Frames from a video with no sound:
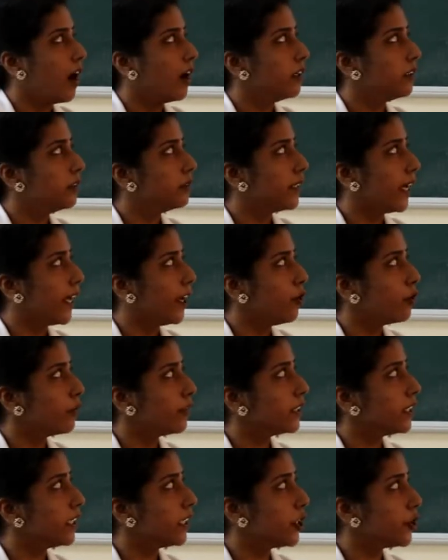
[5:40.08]
Along
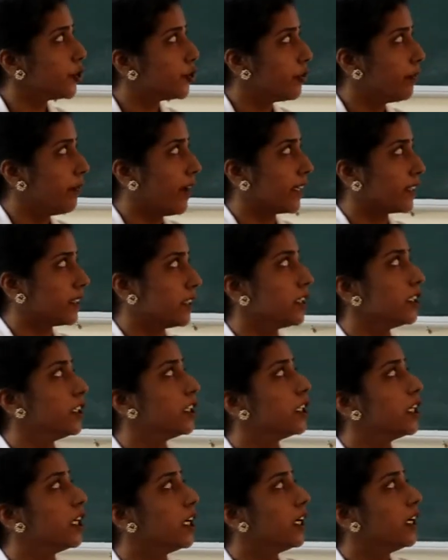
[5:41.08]
with the tissue factor,
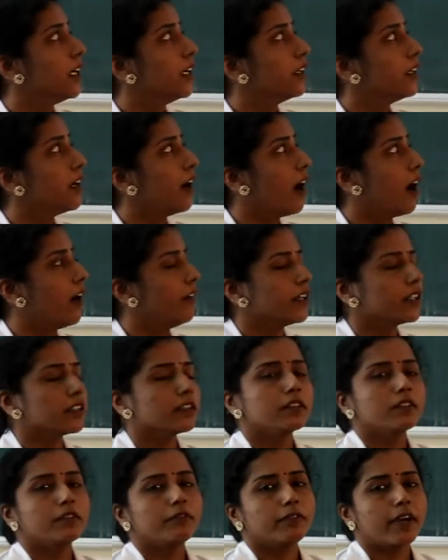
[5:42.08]

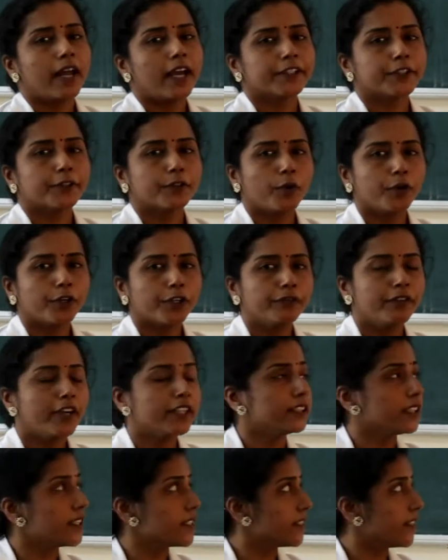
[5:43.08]
our clotting
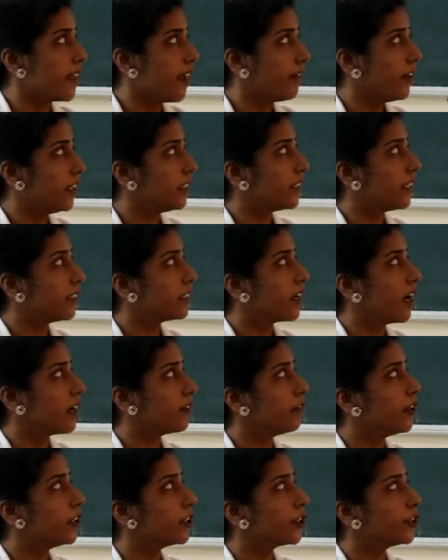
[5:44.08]
factor 7 that
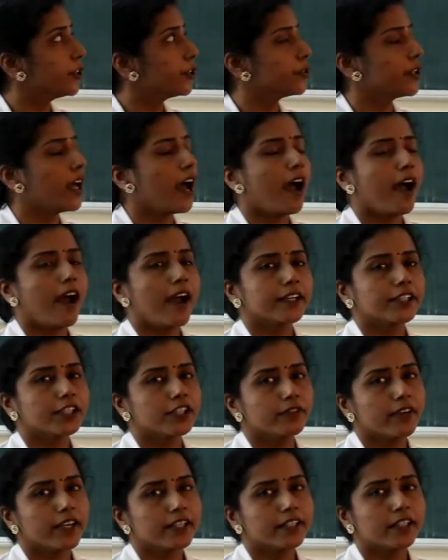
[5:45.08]
converting to the
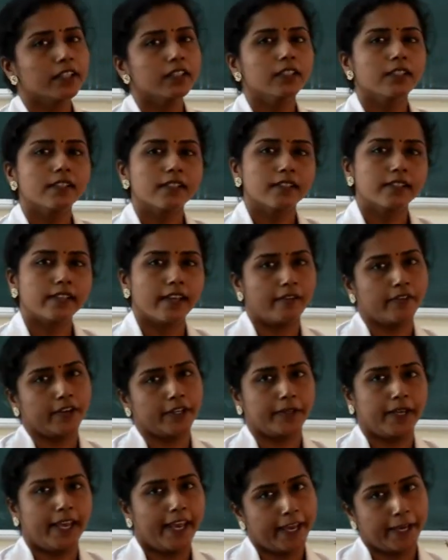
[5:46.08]
activated
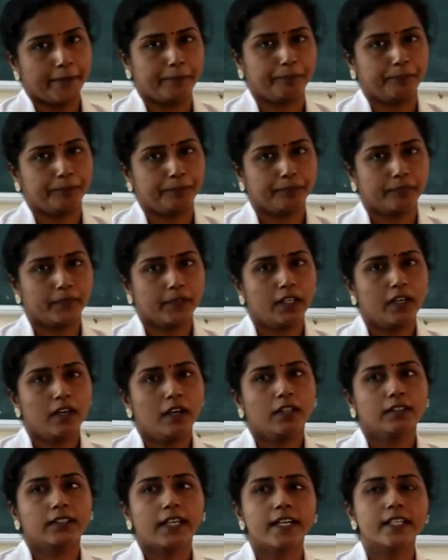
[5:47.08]
7A.
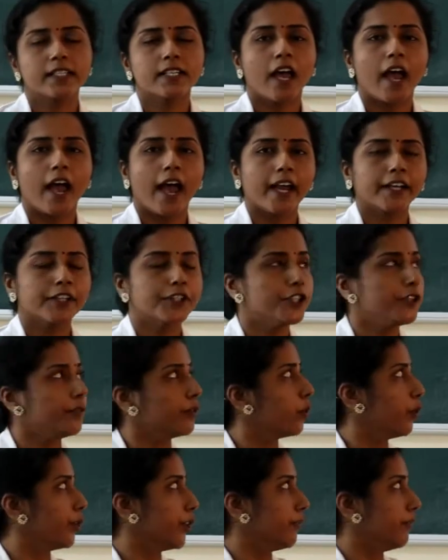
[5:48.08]
That is the active
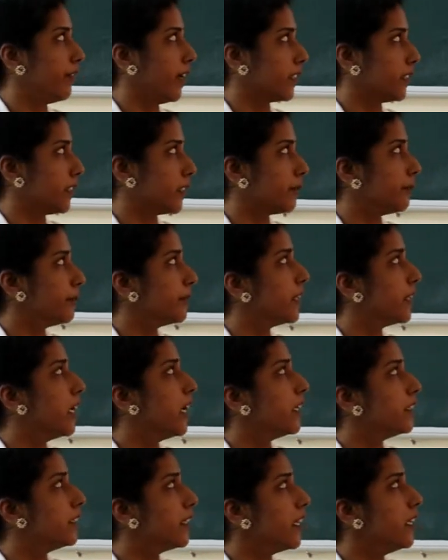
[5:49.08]
clotting factor.
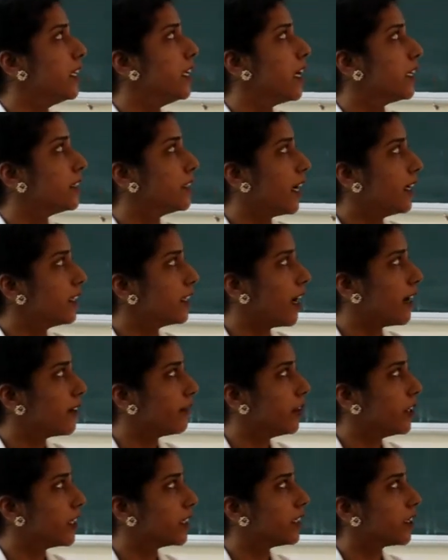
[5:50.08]
Then that
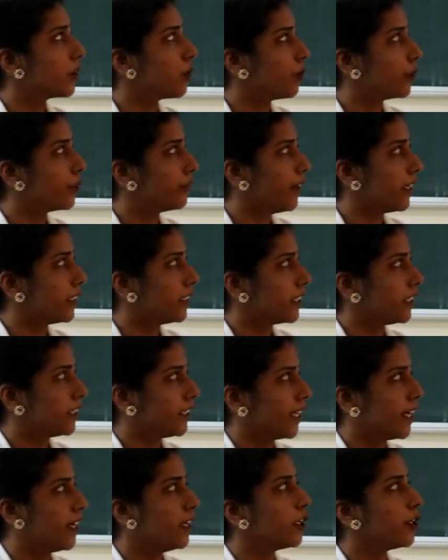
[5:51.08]
convert the clotting factor
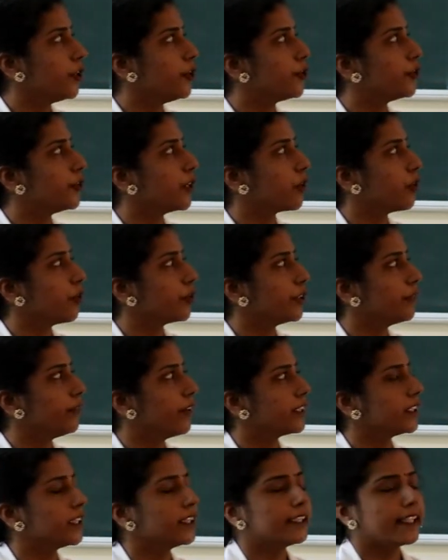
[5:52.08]
10 into the clotting
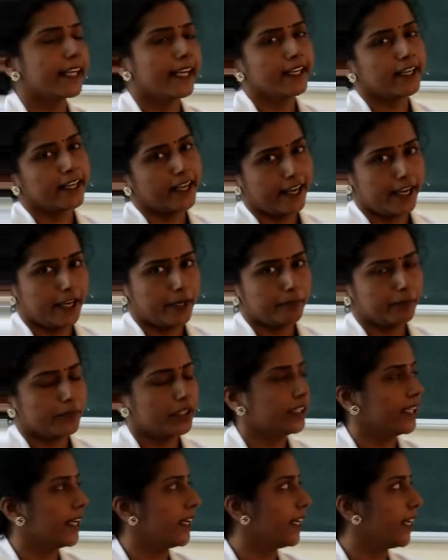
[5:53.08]
factor
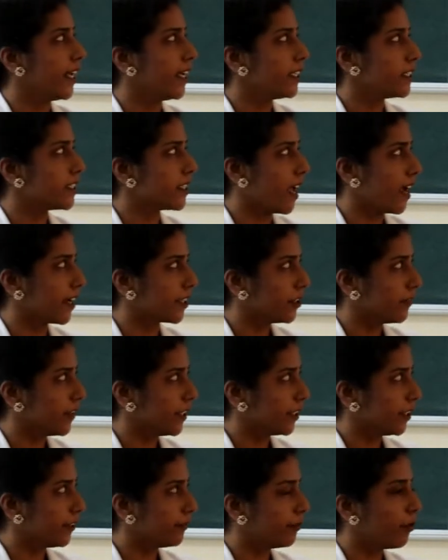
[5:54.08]
10A. 10A is the
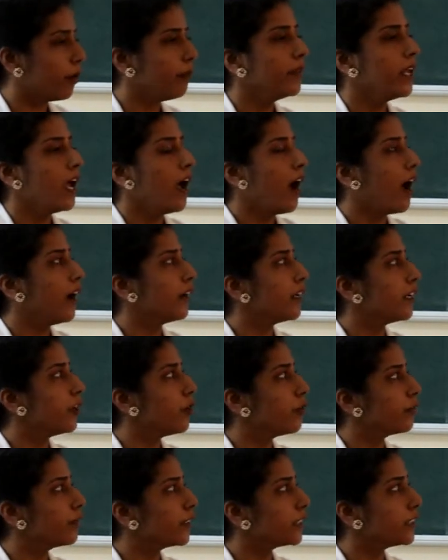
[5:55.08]
activated form, and
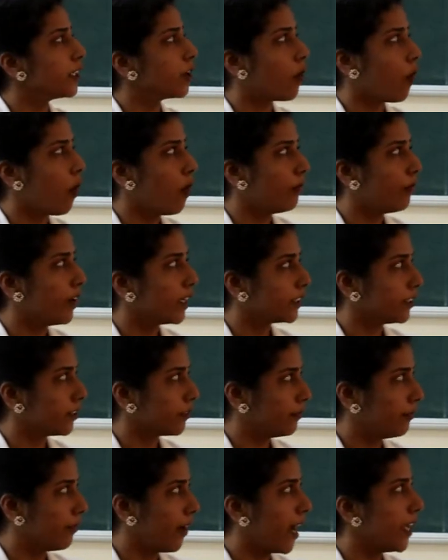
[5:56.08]
along with the cofactor
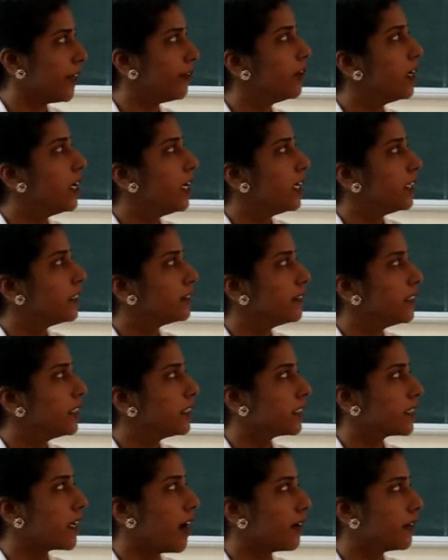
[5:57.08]
5,
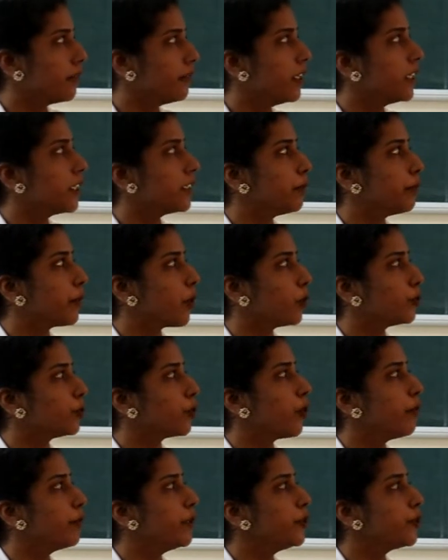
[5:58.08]
this convert the
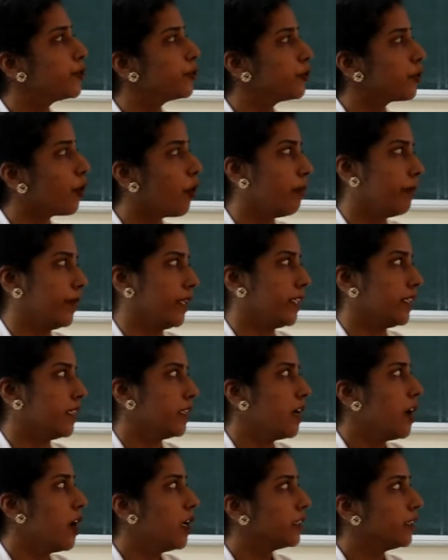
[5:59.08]
prothrombin to thrombin.
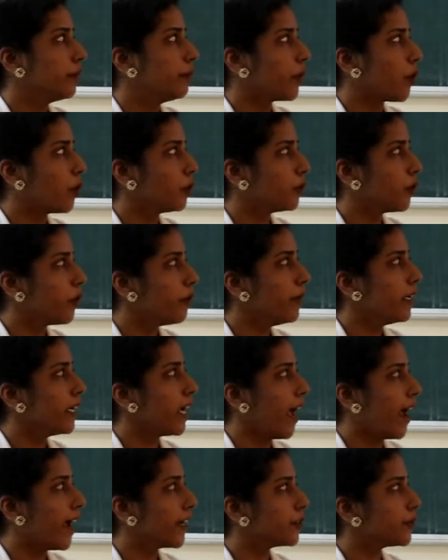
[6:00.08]
The
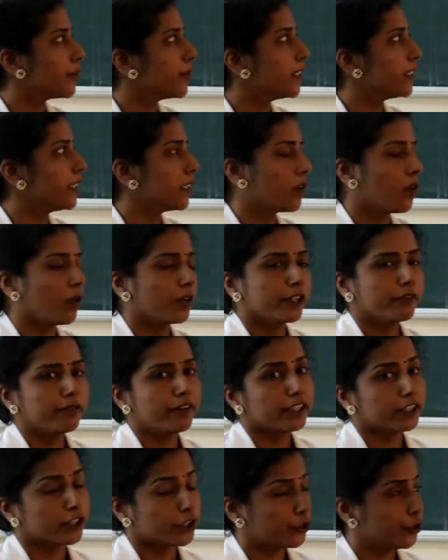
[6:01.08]
prothrombin actually the clotting
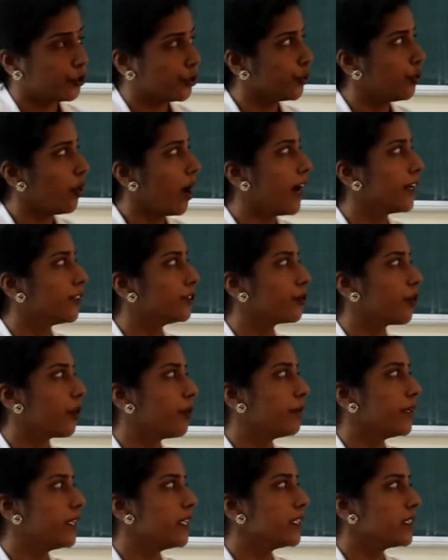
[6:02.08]
factor 2 and
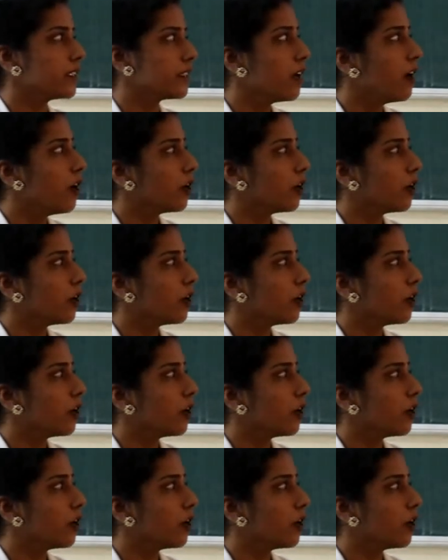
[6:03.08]
thrombin is